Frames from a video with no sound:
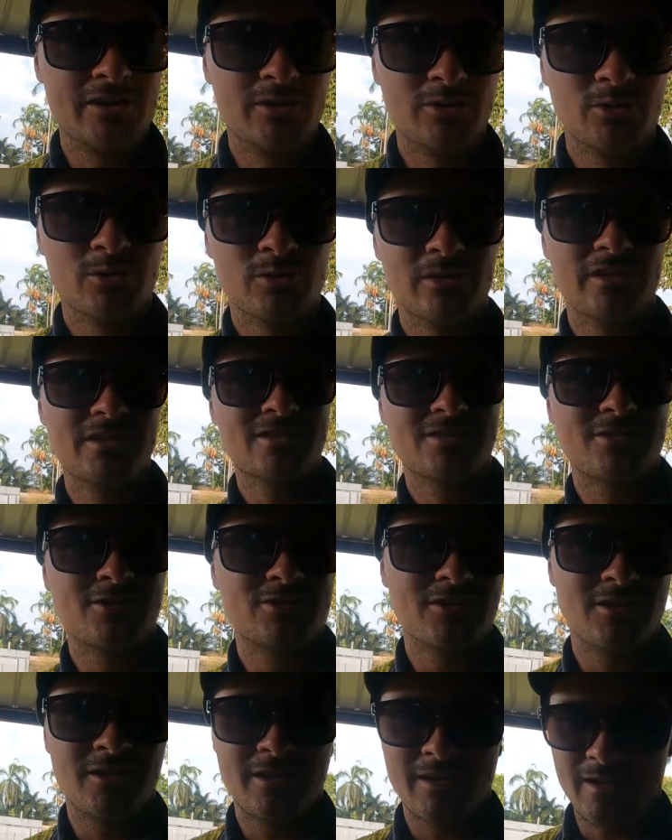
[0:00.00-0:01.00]
I do all this
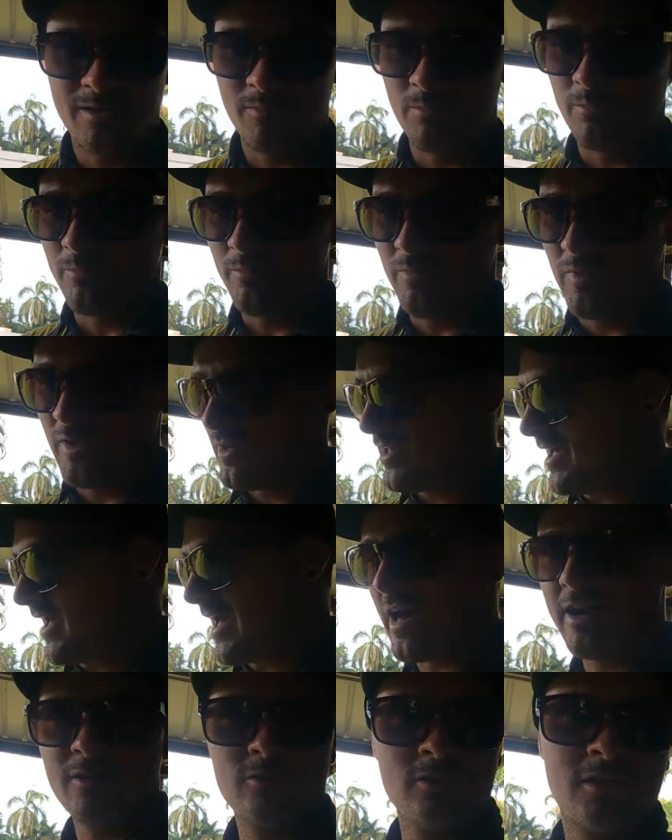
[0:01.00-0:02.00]
because I am
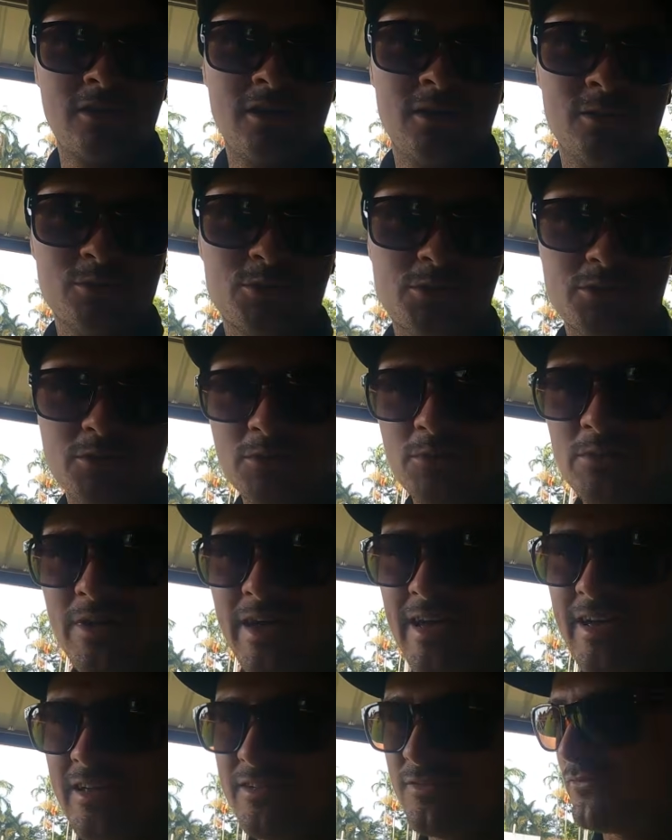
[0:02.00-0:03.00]
agricultural
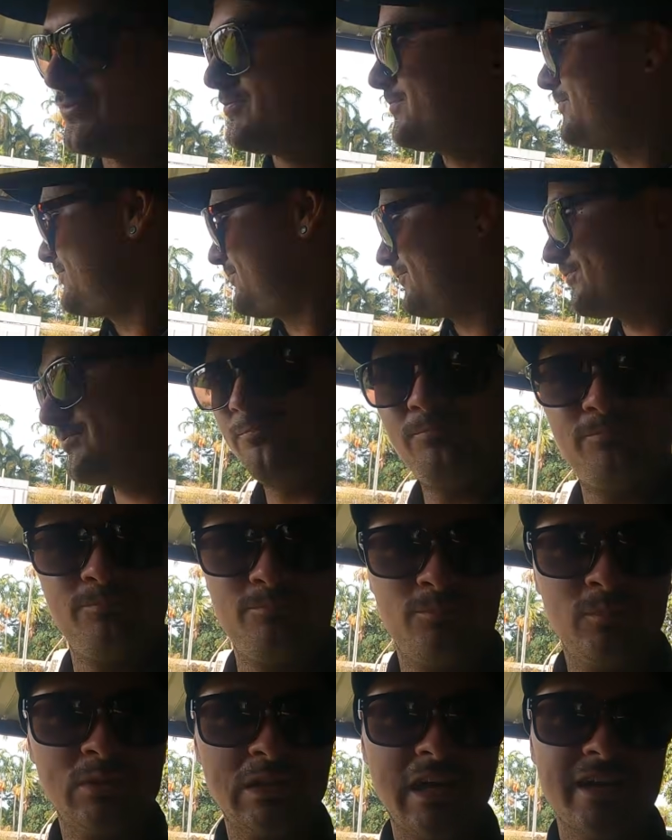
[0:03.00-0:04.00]
as
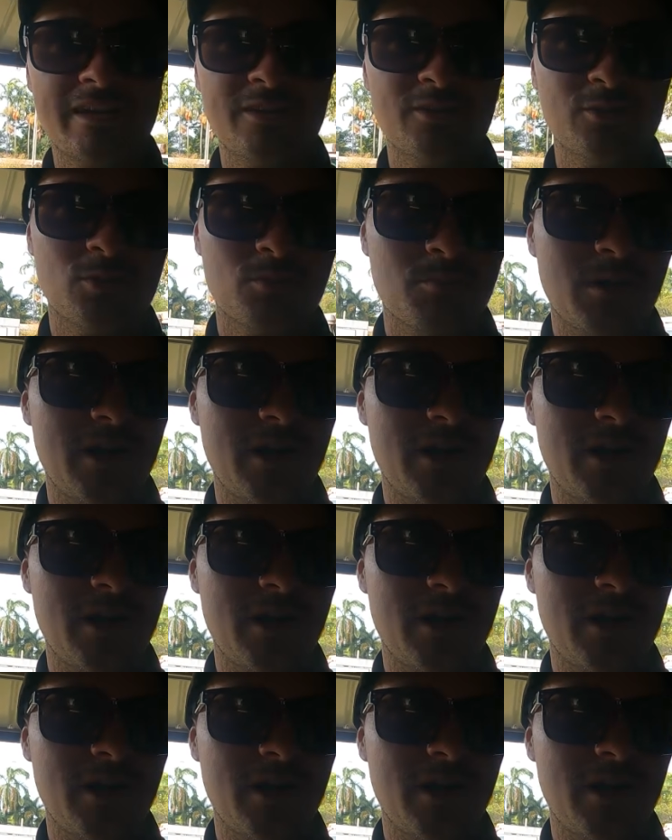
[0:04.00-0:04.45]
bloody all